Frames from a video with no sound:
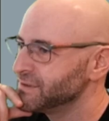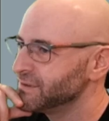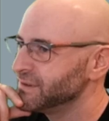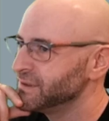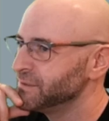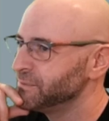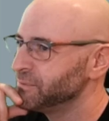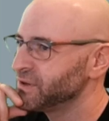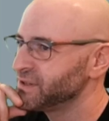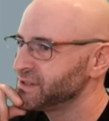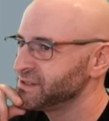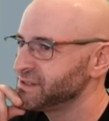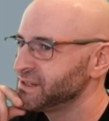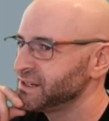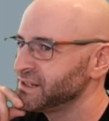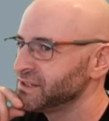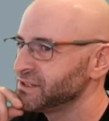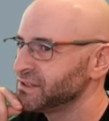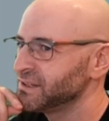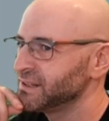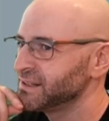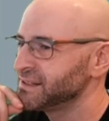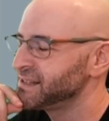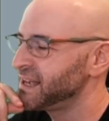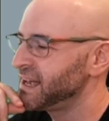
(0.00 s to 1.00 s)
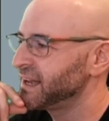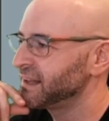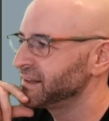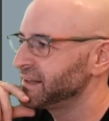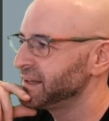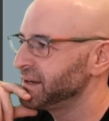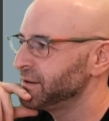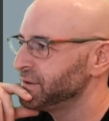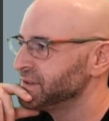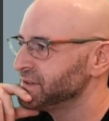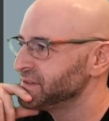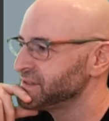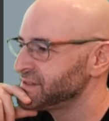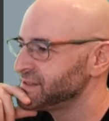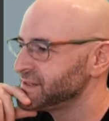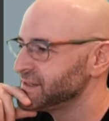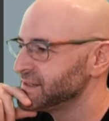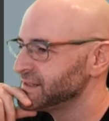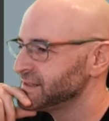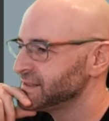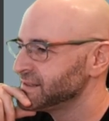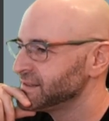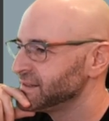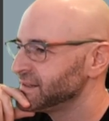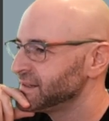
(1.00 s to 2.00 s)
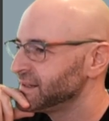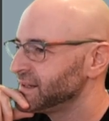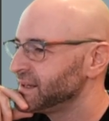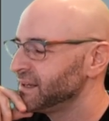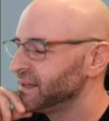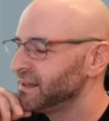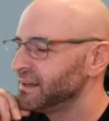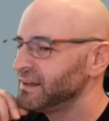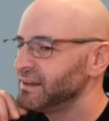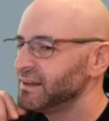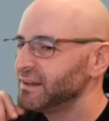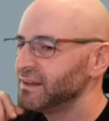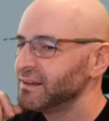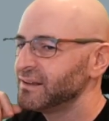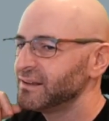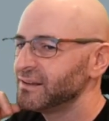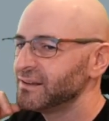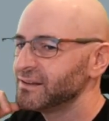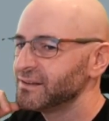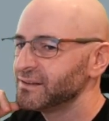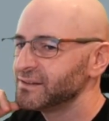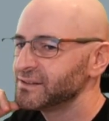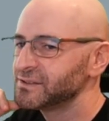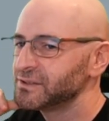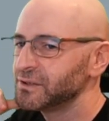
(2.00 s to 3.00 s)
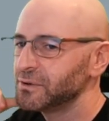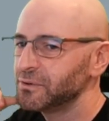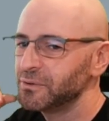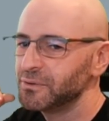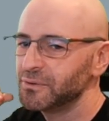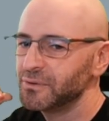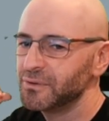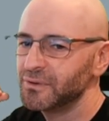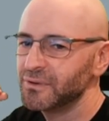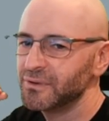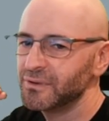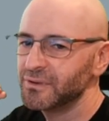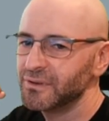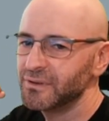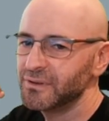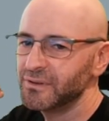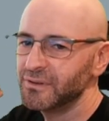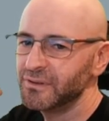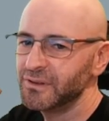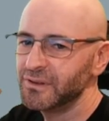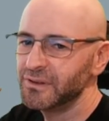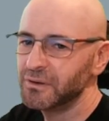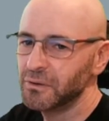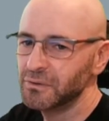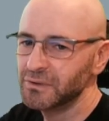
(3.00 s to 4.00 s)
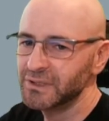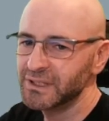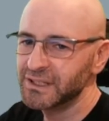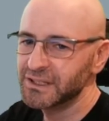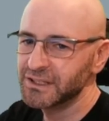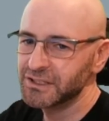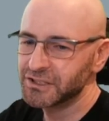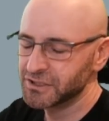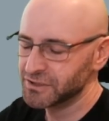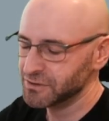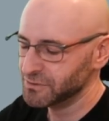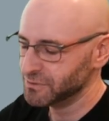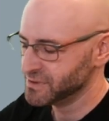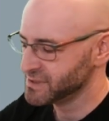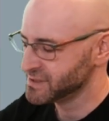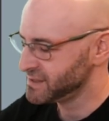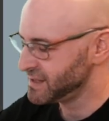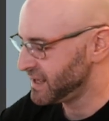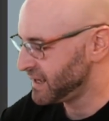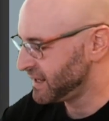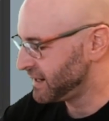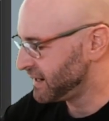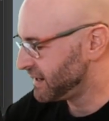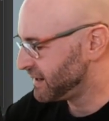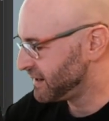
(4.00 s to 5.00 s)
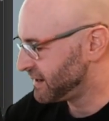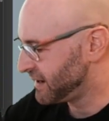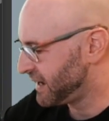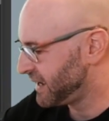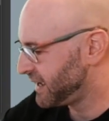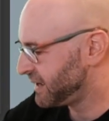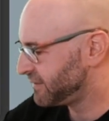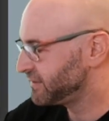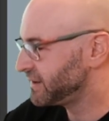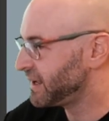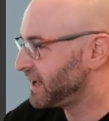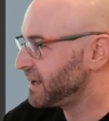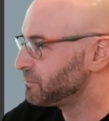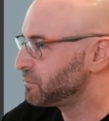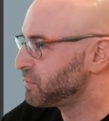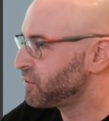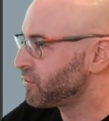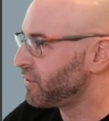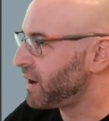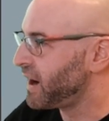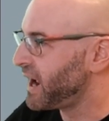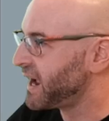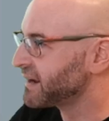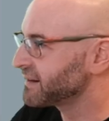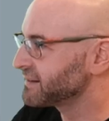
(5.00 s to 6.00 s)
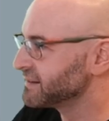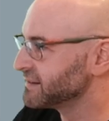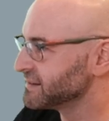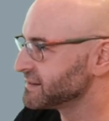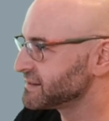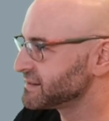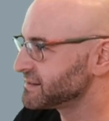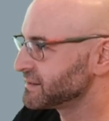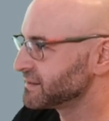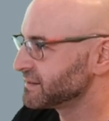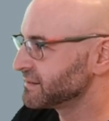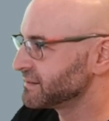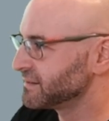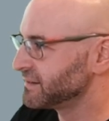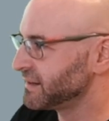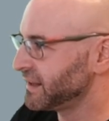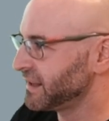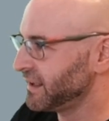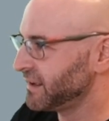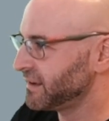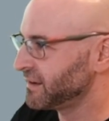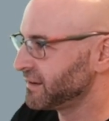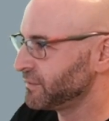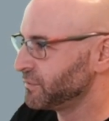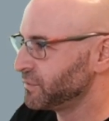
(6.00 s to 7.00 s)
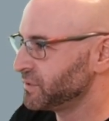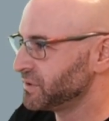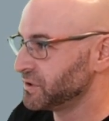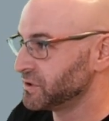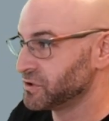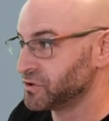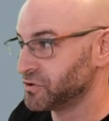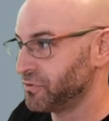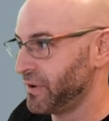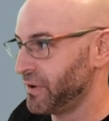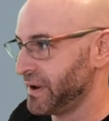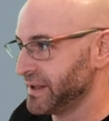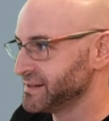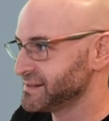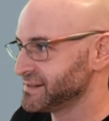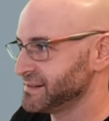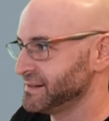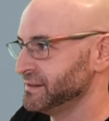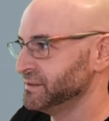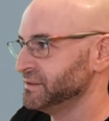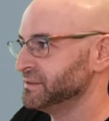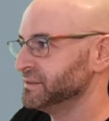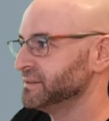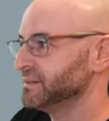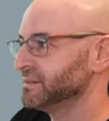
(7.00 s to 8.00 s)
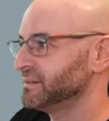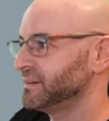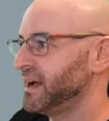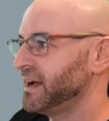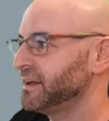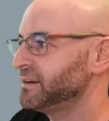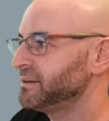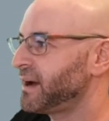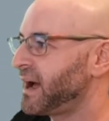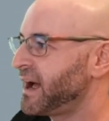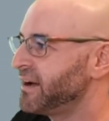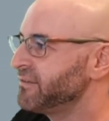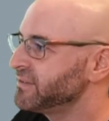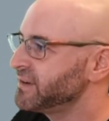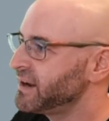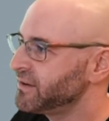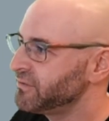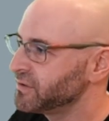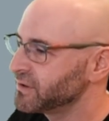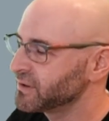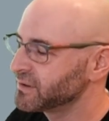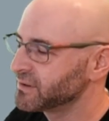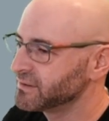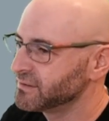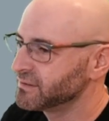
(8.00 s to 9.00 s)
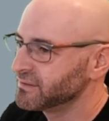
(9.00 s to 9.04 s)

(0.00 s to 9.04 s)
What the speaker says: presentation exactly how I just did it. So the only issue is that I have not practiced like with a translator. I've never